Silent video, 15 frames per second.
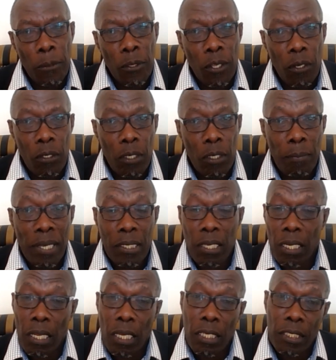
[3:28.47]
the
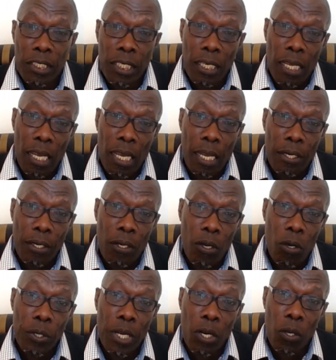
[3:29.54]
methodology and
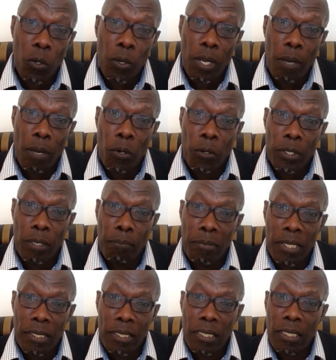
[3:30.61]
how they are going about their
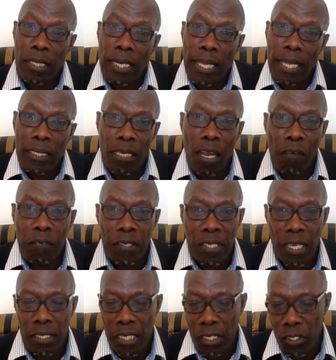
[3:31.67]
business, electing
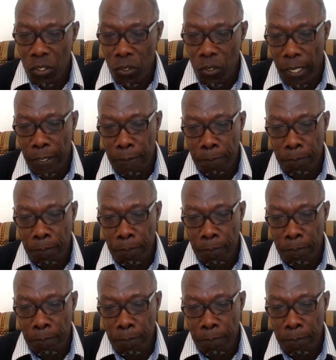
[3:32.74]
officers and so on.